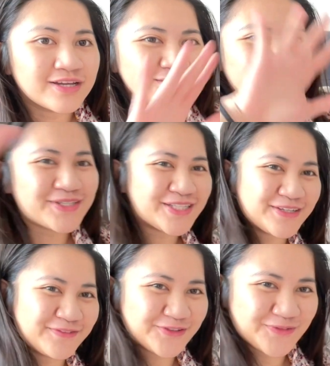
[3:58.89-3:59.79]
So
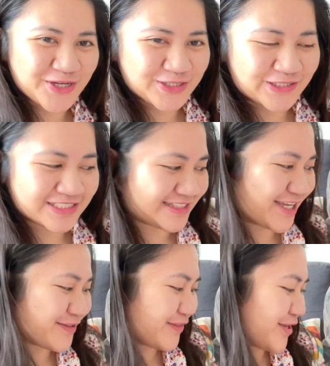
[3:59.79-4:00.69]
Nida, if you're watching this,
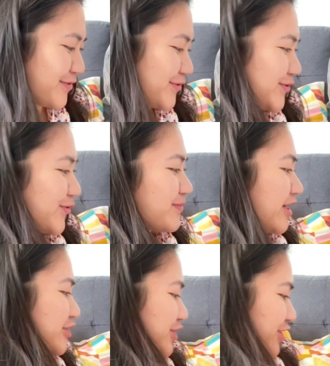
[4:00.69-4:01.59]
thank you, thank you so
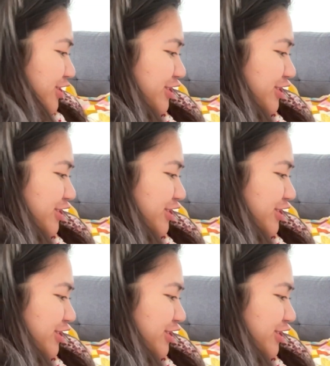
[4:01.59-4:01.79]
much. She's